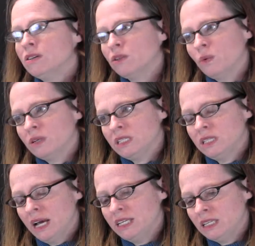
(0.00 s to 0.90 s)
So what's
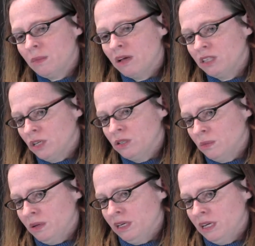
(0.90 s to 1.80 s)
nice about the
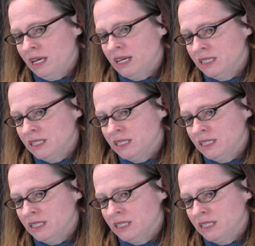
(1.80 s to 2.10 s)
usability